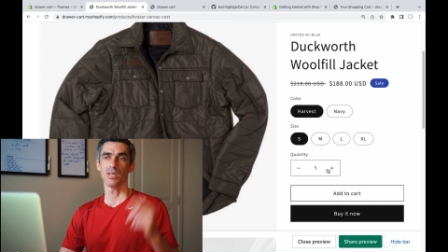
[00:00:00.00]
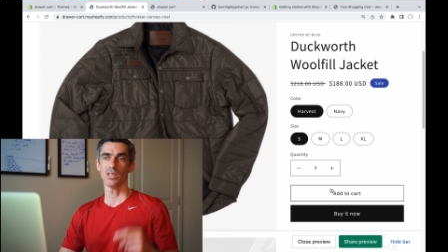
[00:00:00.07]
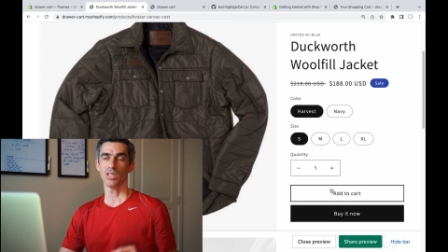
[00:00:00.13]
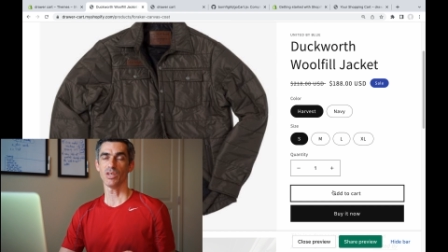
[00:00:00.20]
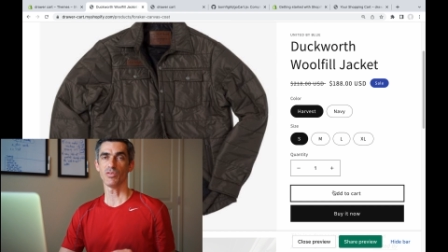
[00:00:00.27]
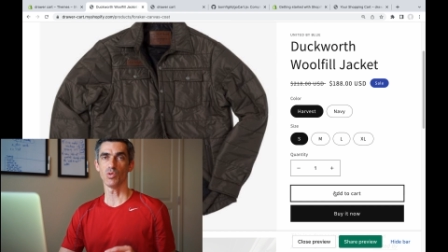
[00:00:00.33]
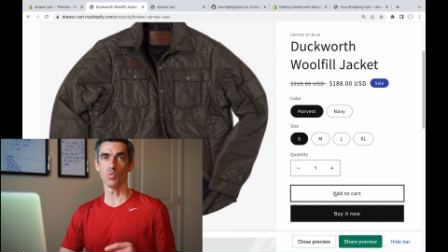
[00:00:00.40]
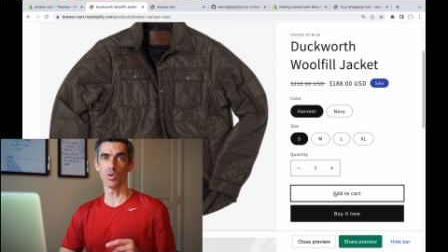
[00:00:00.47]

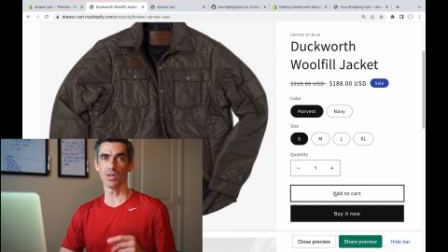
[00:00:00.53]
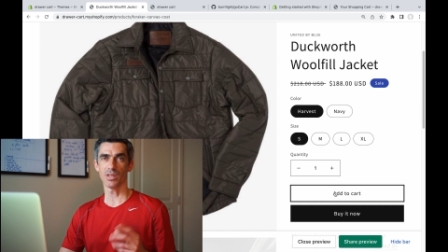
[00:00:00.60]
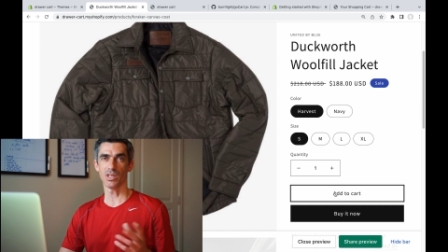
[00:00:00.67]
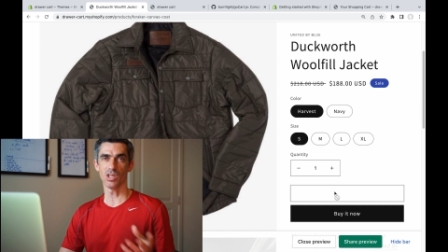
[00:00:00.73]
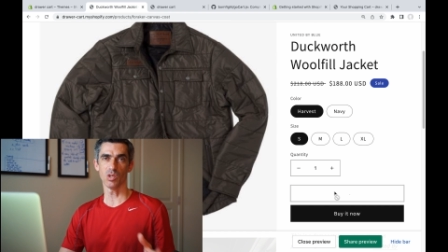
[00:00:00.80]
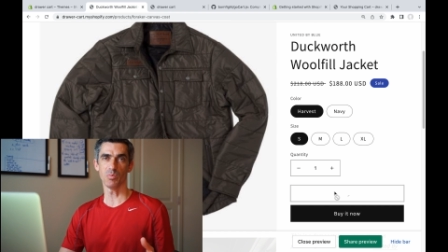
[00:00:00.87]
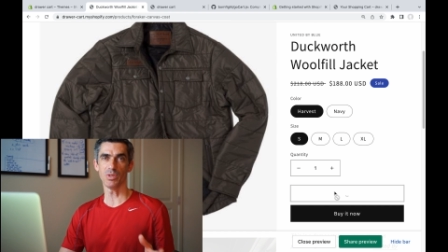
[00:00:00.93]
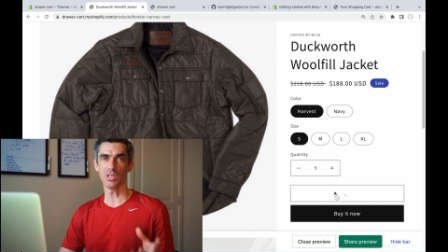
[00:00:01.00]
If you want to
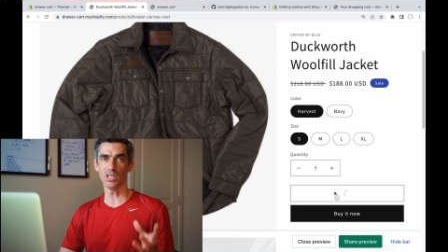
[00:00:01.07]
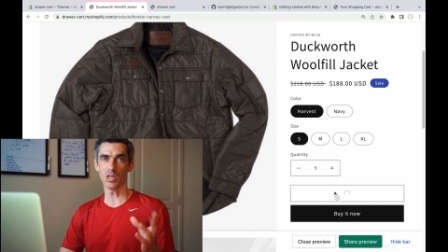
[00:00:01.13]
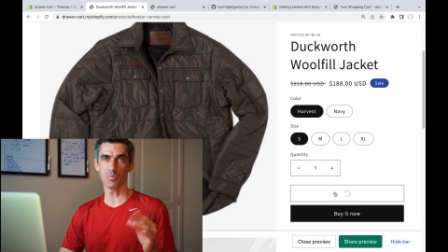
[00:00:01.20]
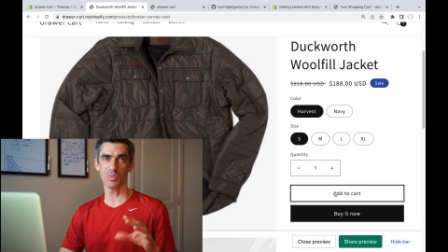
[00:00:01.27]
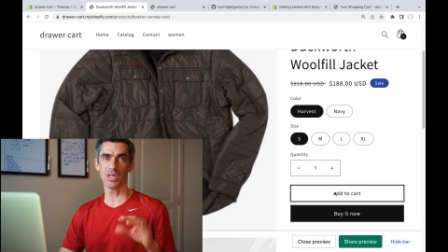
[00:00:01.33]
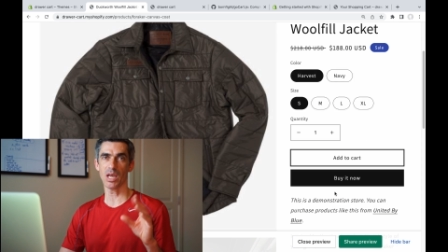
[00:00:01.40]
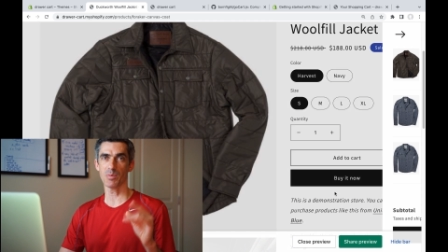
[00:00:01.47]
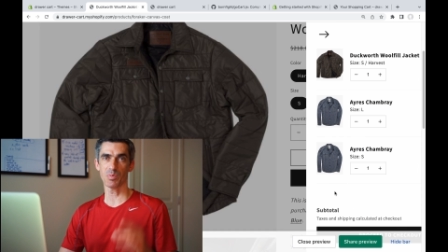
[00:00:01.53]
hear me yip
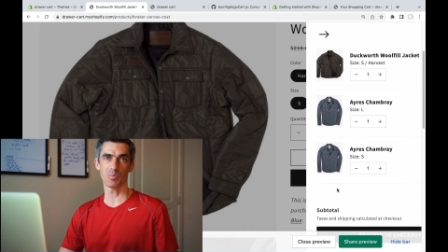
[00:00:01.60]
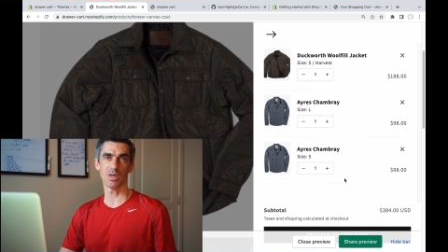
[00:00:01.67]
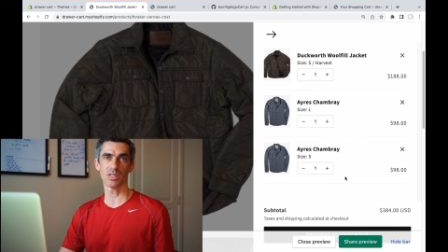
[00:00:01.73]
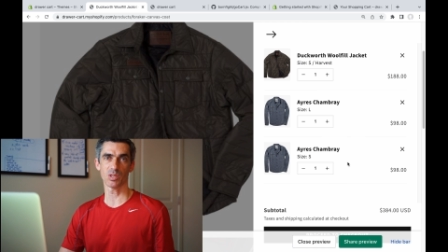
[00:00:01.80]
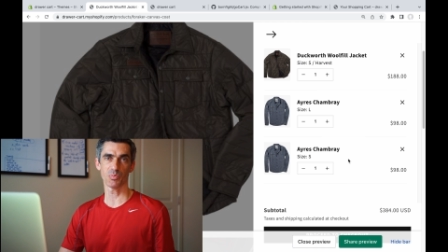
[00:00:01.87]
yap about